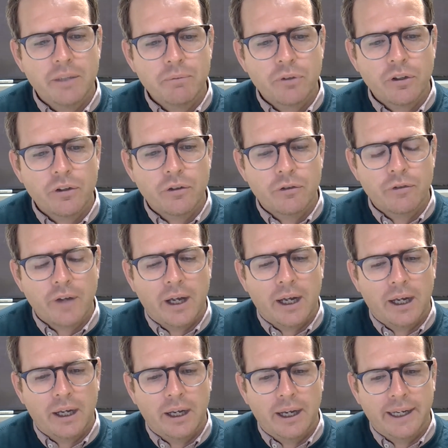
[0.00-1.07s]
terms of
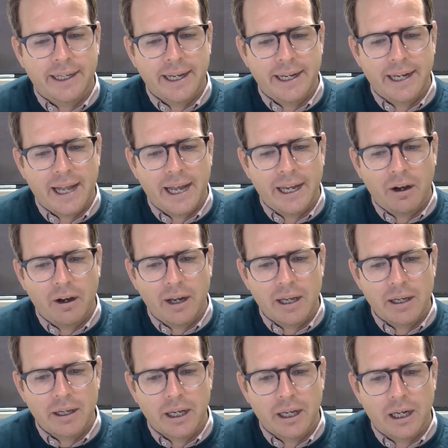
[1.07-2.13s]
uh, again
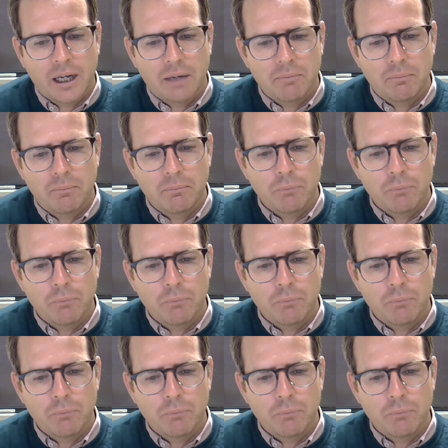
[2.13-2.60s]
AI um,